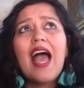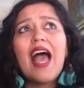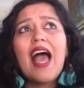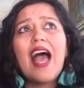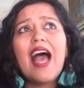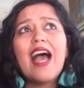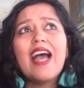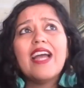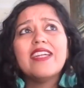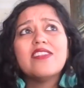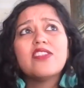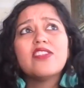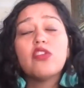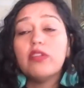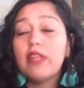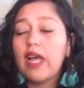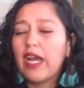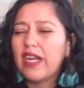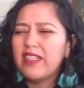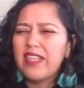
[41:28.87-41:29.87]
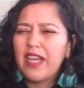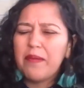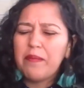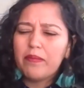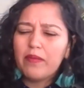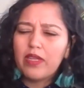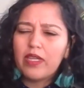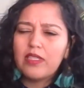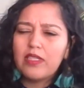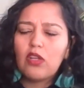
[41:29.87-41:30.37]
and so that
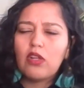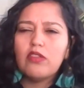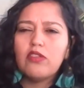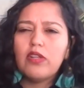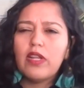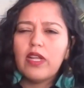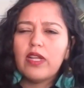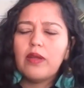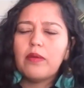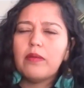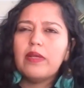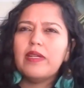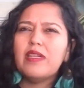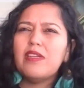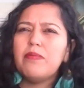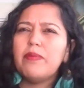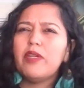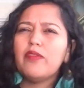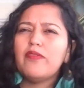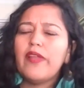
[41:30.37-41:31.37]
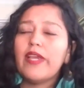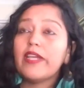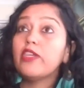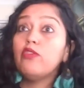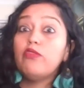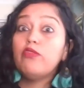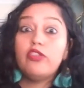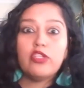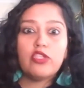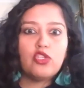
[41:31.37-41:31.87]
time it's also like a little bit of like,
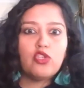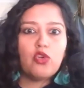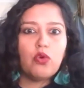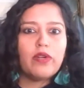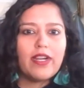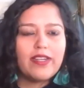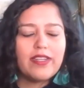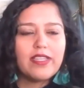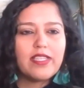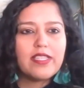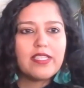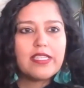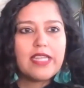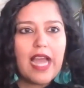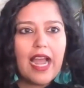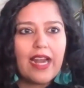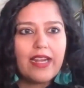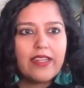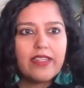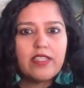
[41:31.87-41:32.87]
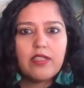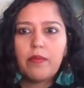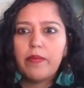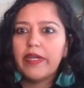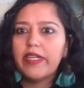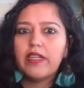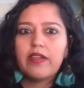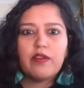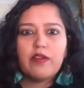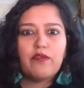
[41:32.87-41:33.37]
you just don't understand. It's a
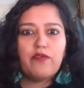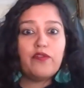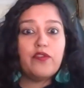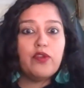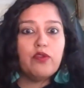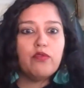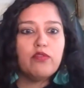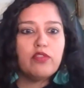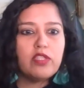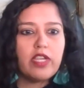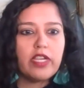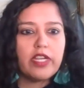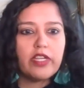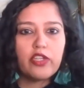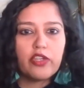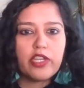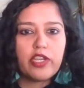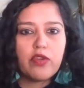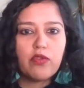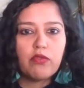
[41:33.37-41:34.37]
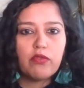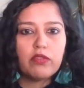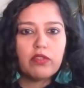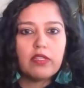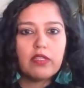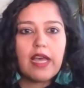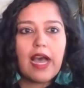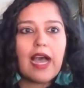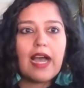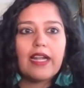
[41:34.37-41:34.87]
bit confusing to you
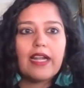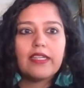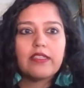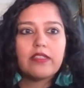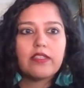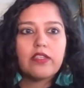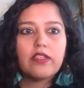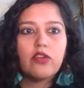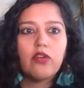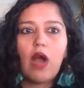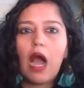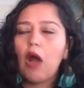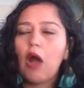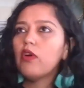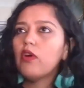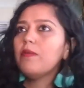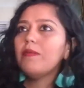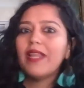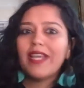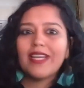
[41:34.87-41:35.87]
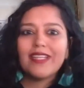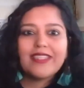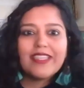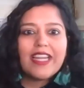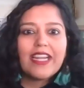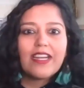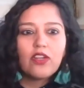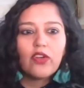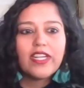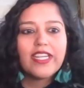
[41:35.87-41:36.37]
that, how come like they
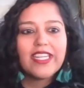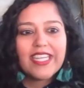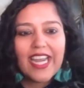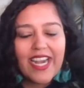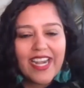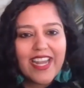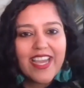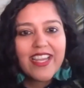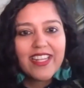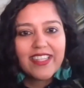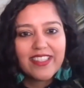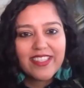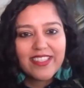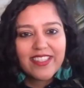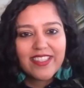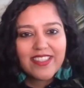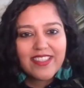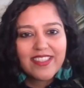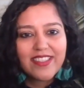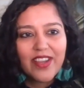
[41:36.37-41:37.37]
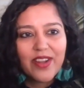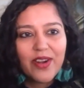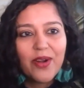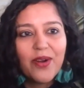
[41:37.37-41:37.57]
are not getting this,